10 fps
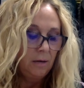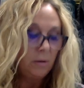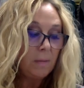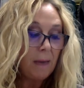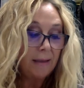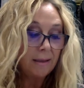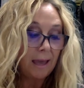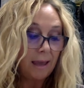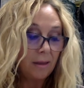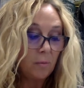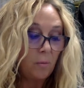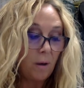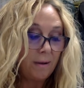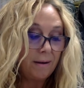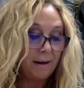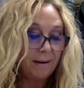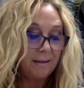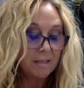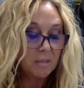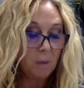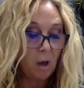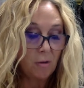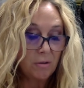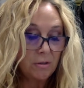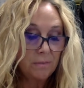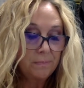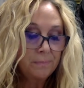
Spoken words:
We met Caleb one night in Smalls.